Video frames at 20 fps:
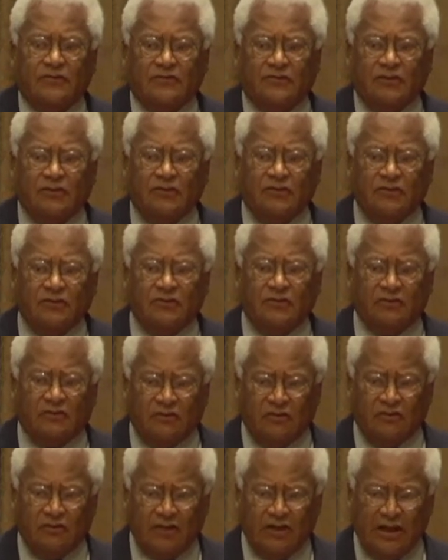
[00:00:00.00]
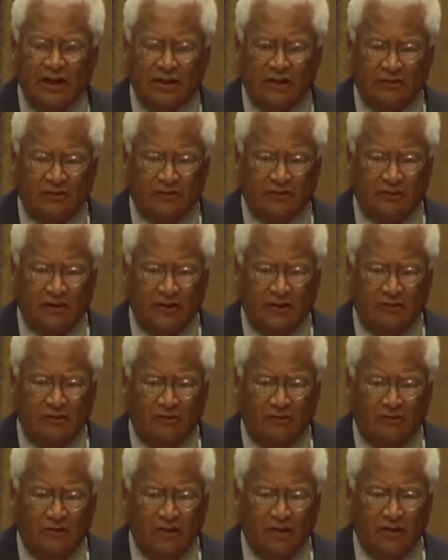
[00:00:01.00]
citizens of the United
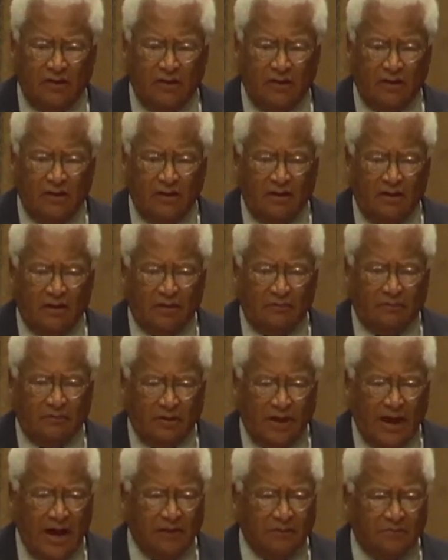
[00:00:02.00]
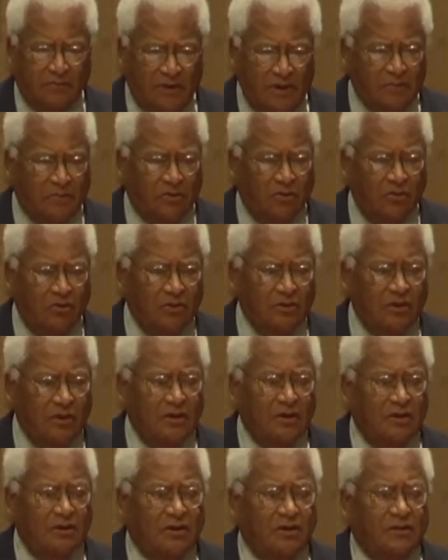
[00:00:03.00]
States, and black people
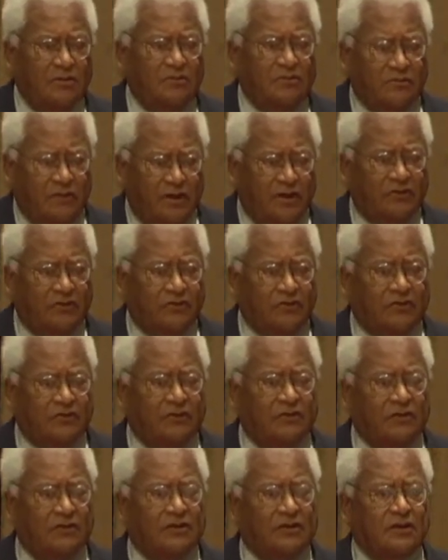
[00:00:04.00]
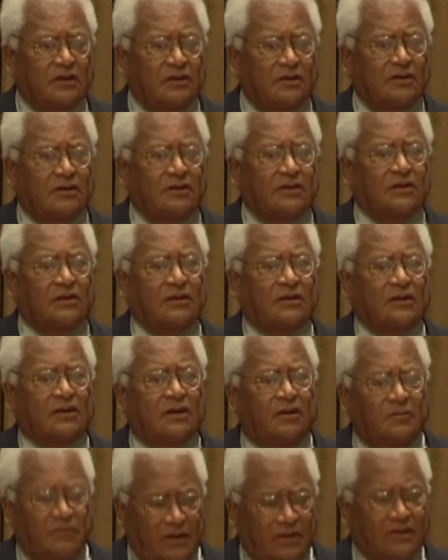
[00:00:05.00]
must
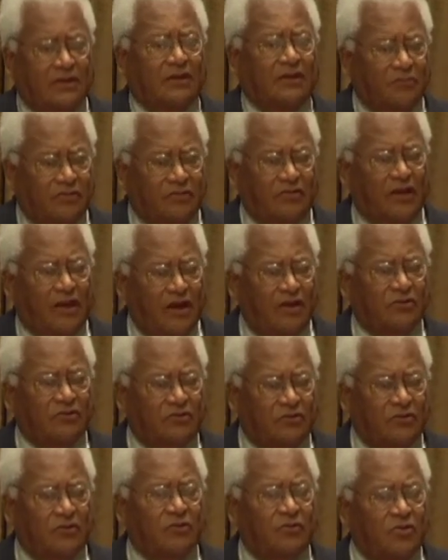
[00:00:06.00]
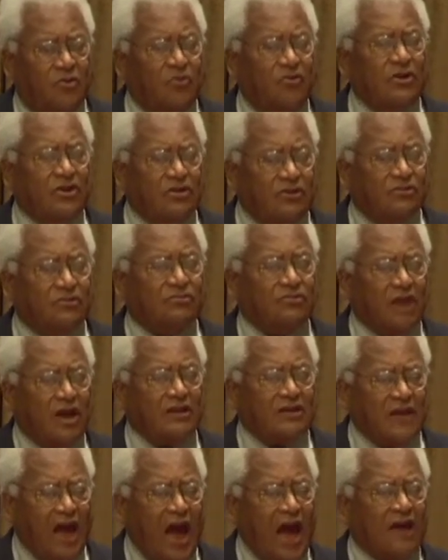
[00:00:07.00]
commit themselves to doing
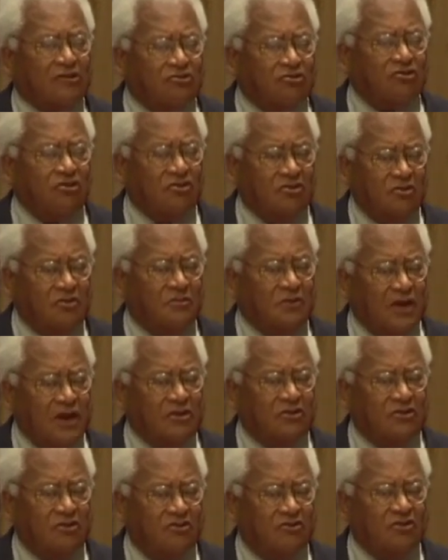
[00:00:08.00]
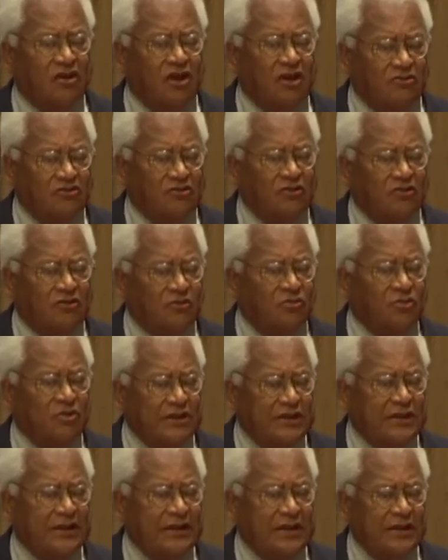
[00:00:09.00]
direct action to make the changes
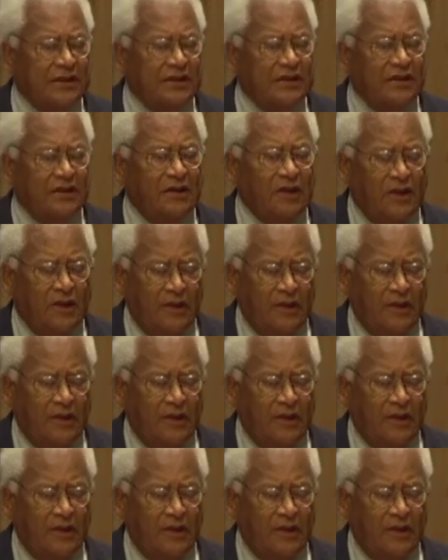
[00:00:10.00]
we need.